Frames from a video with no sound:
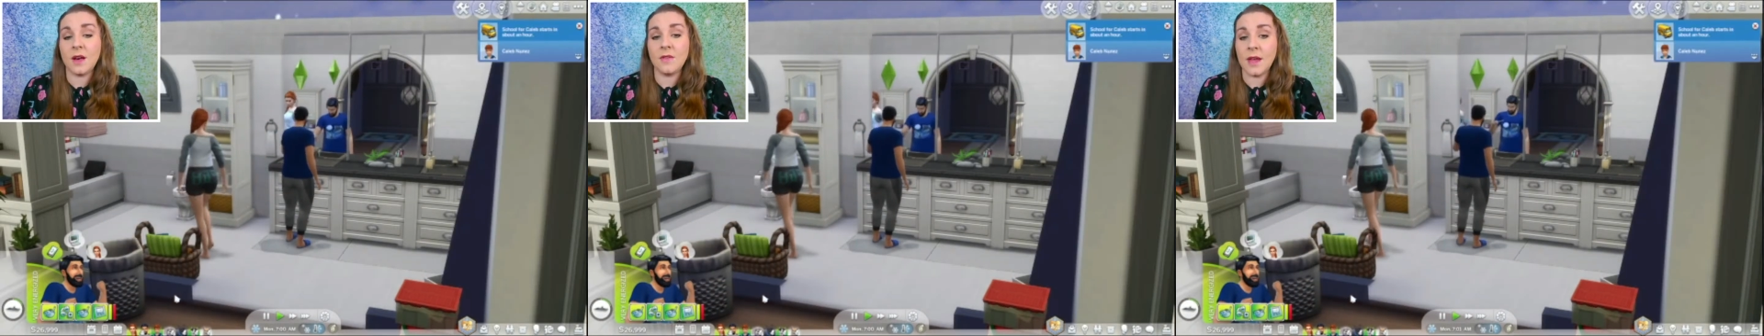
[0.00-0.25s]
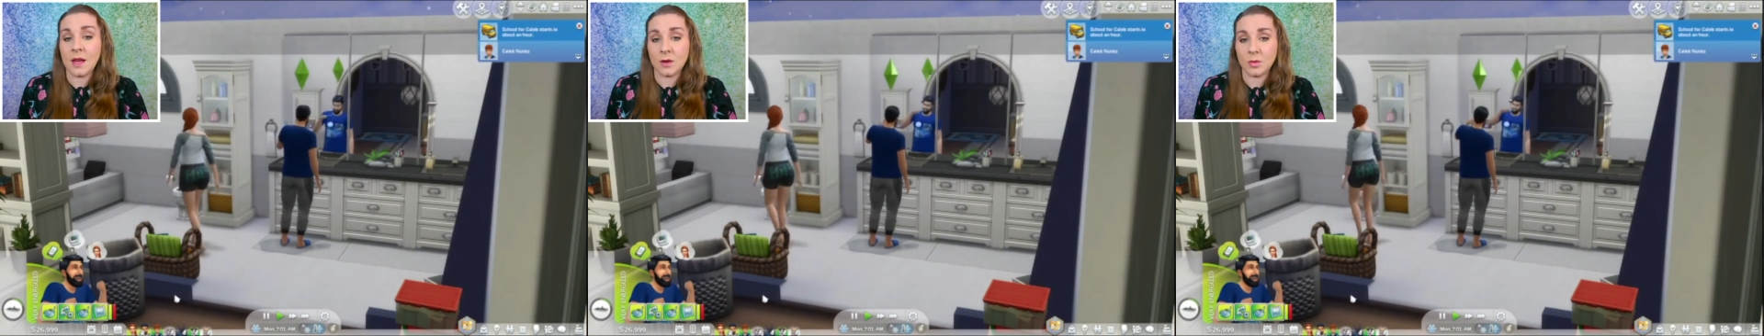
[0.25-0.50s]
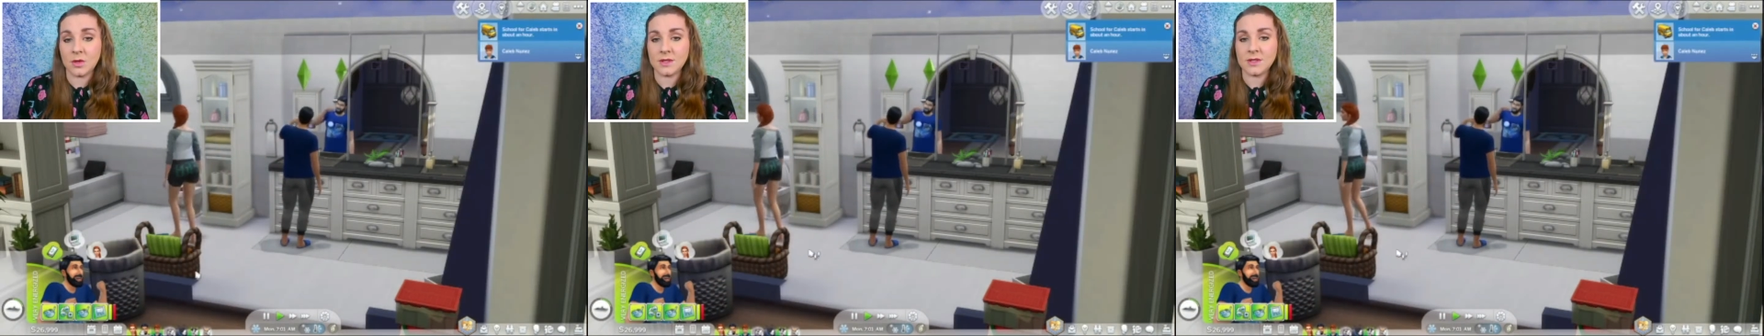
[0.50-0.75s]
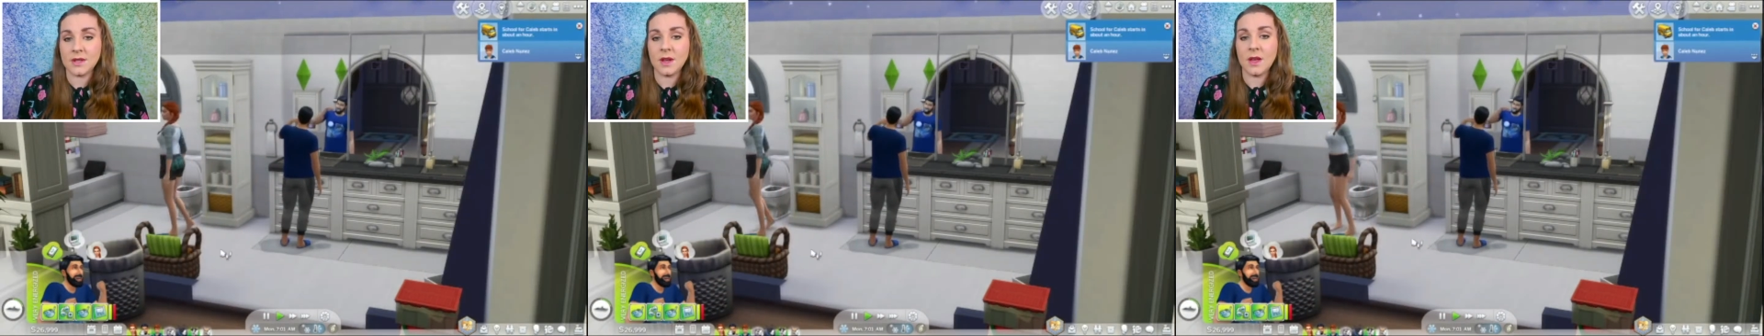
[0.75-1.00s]
of
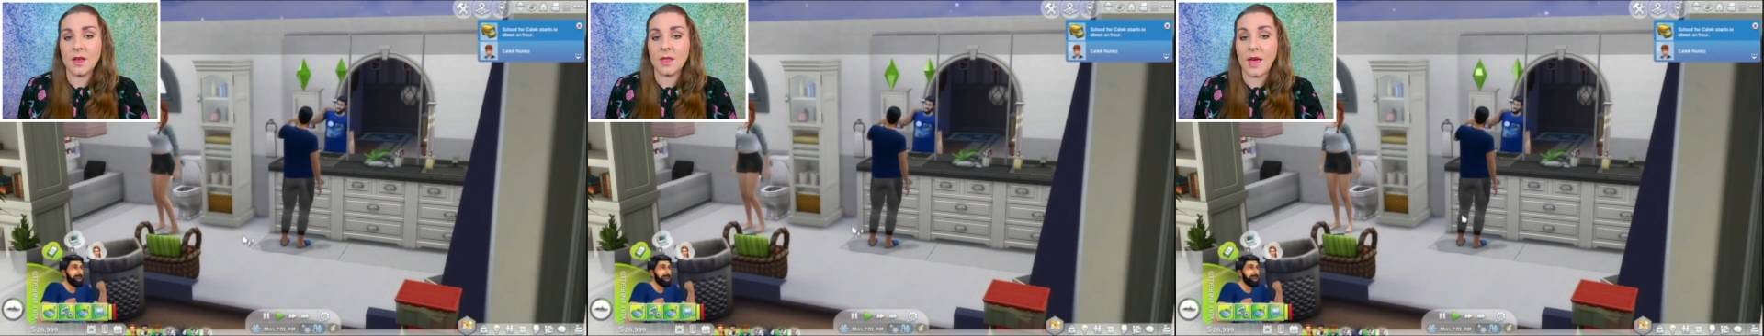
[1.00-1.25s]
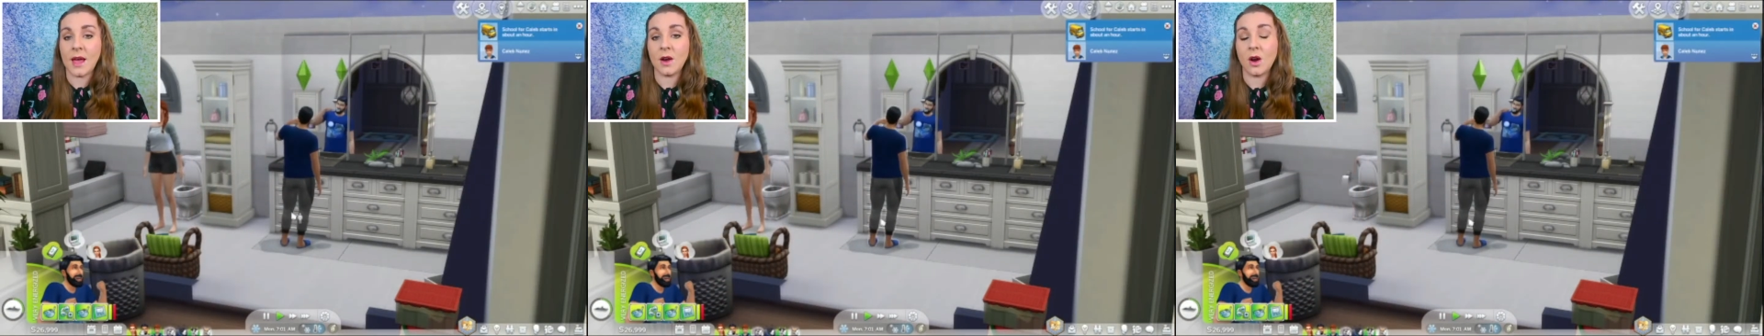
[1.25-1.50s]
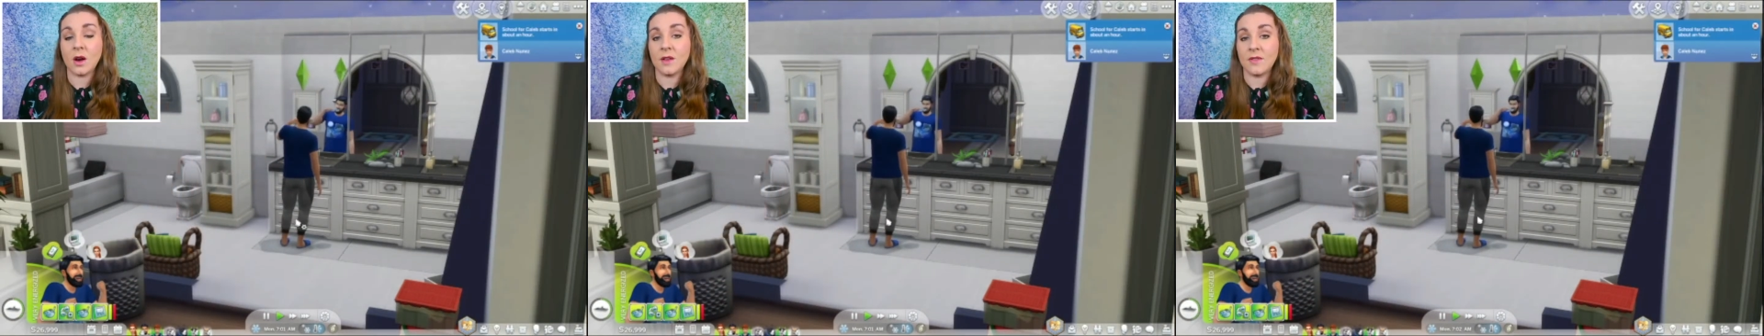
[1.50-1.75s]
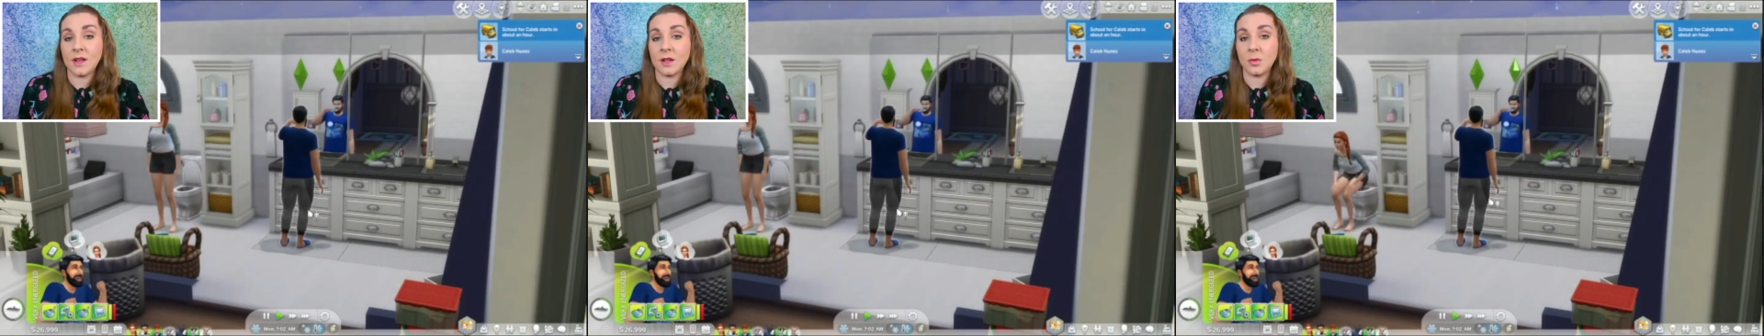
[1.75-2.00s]
animals that are
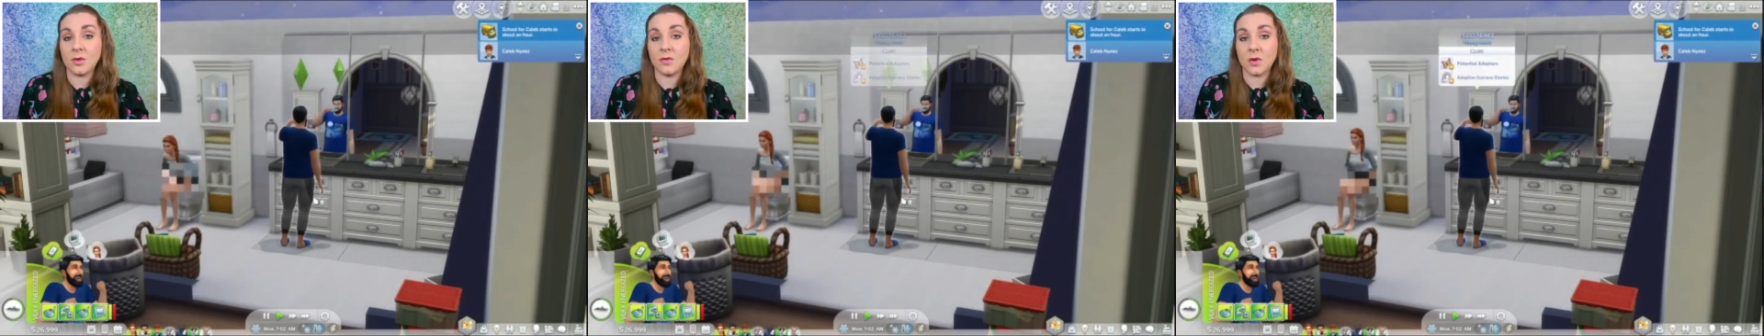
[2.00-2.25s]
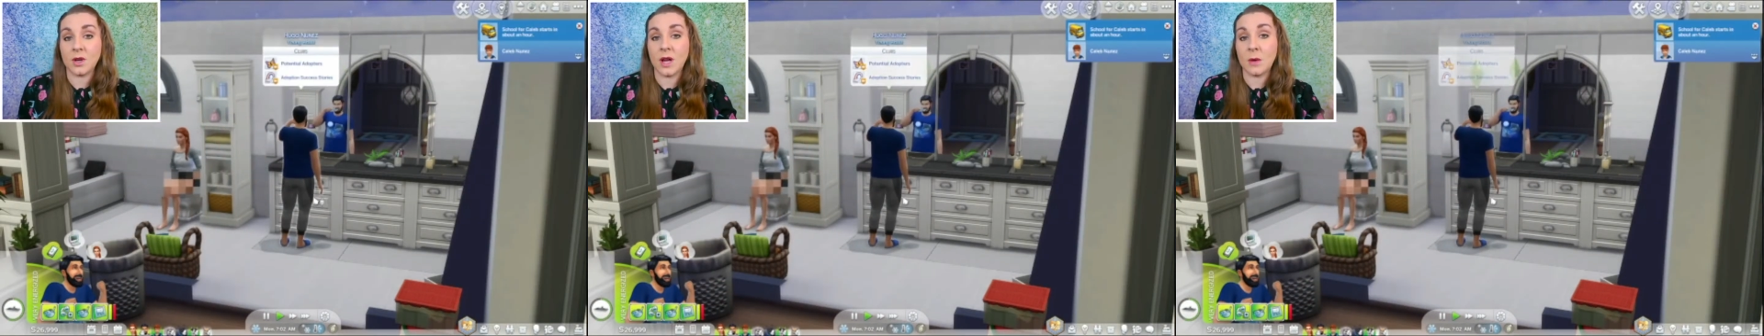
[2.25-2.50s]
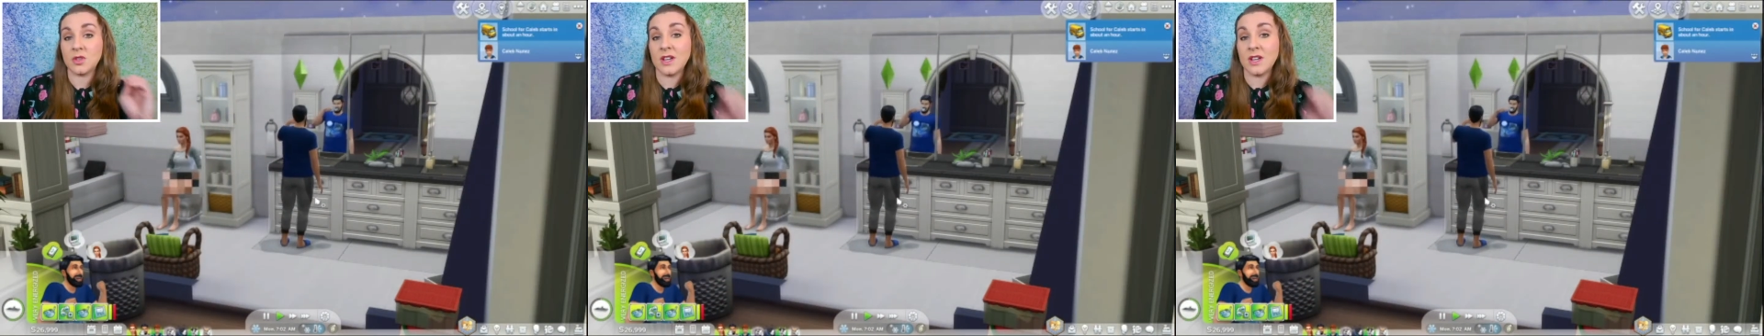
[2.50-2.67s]
available for adoption